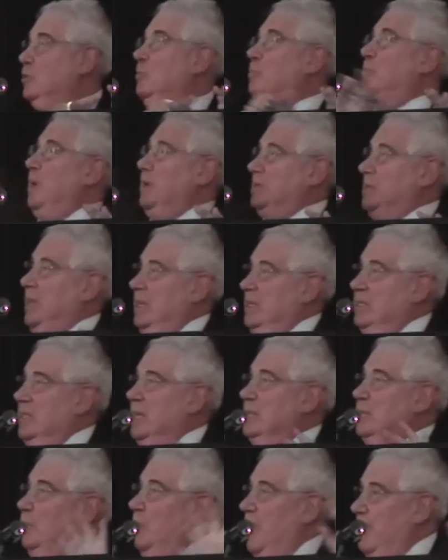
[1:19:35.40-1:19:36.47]
so Pasolini
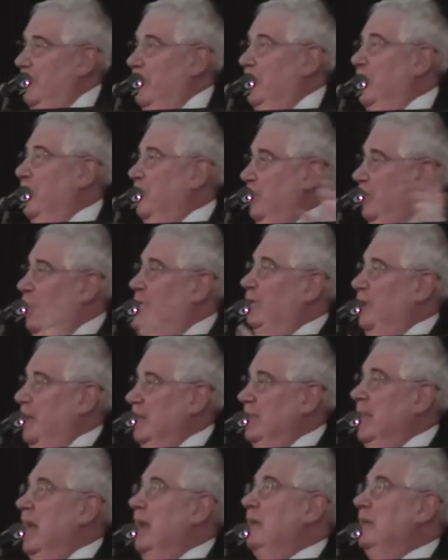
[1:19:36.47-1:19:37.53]
stays away from her, you know,
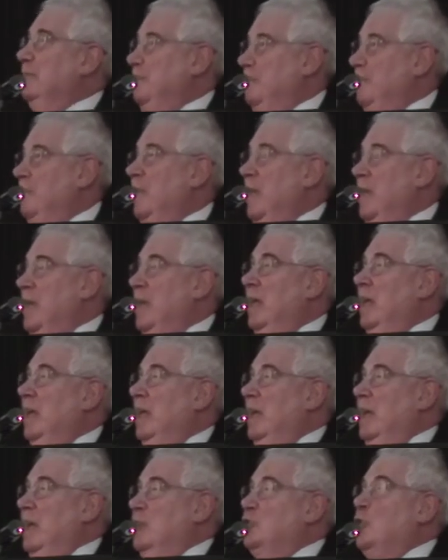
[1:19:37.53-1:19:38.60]
like that.
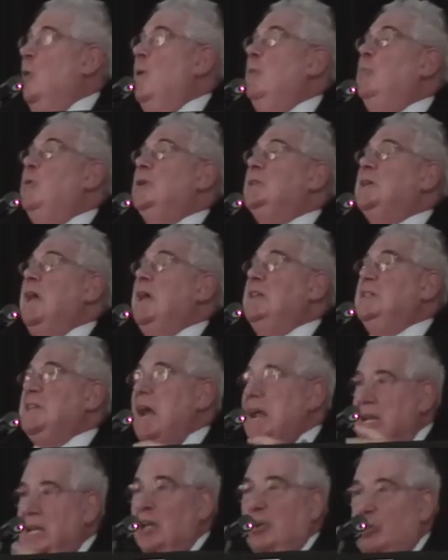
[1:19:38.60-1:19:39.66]
So it was a
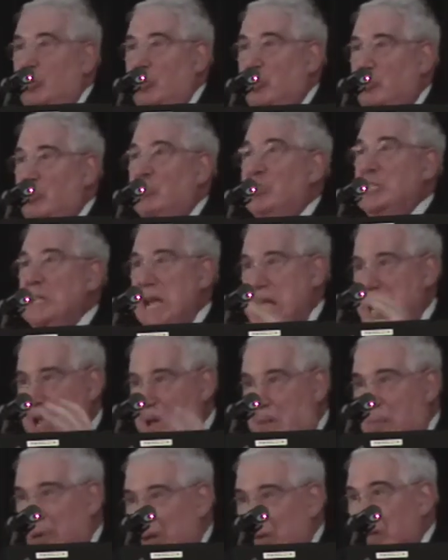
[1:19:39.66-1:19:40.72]
technical
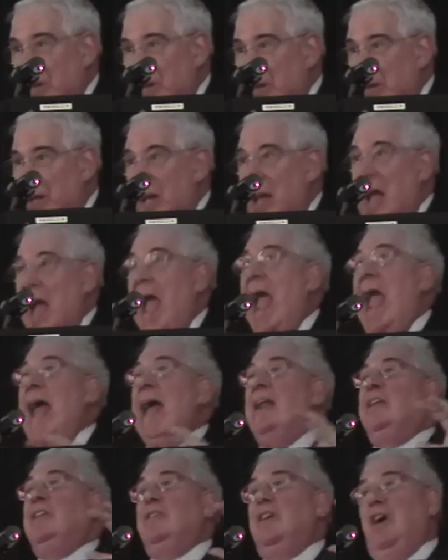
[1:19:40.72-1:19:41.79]
team
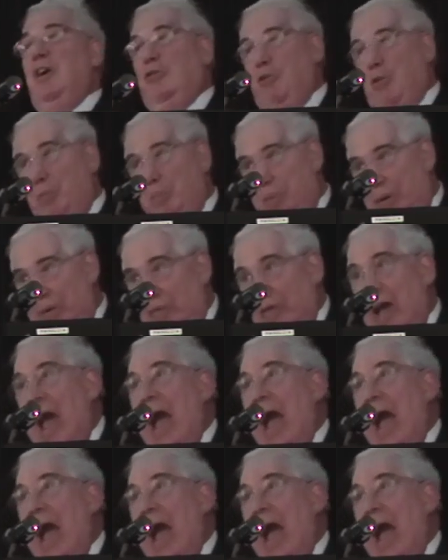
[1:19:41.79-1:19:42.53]
and a group of